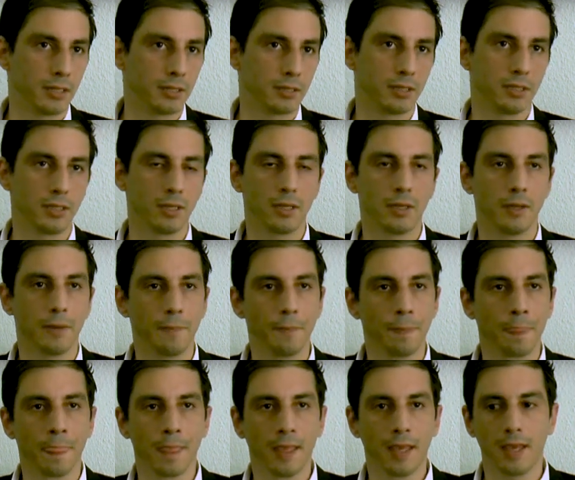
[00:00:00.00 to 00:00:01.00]
as uh,
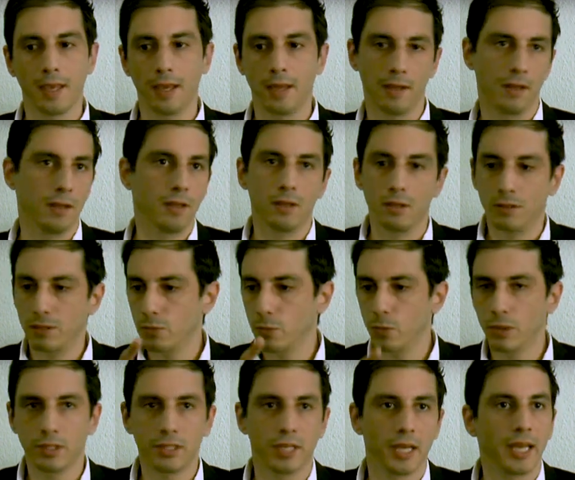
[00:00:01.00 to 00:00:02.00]
eh, eh,
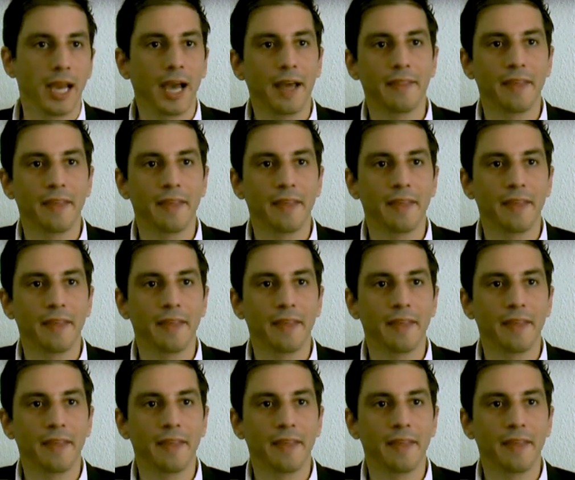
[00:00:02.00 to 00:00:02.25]
we say, a